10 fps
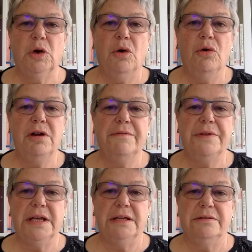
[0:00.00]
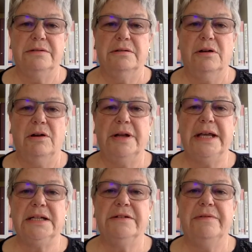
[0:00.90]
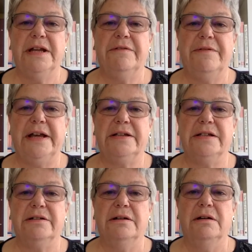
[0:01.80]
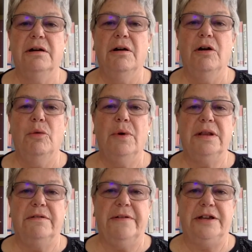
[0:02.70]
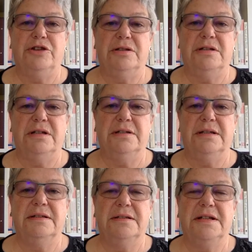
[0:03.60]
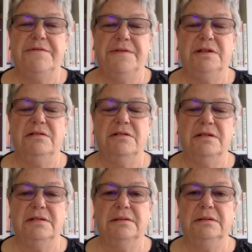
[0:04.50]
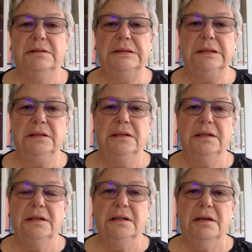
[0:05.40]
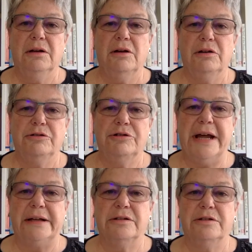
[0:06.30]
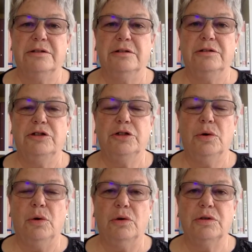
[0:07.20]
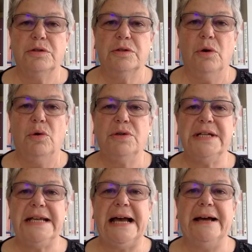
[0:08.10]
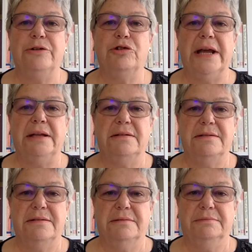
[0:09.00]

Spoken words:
All of these are negatively affected when the fascia stiffens, contracts, torques, or dehydrates.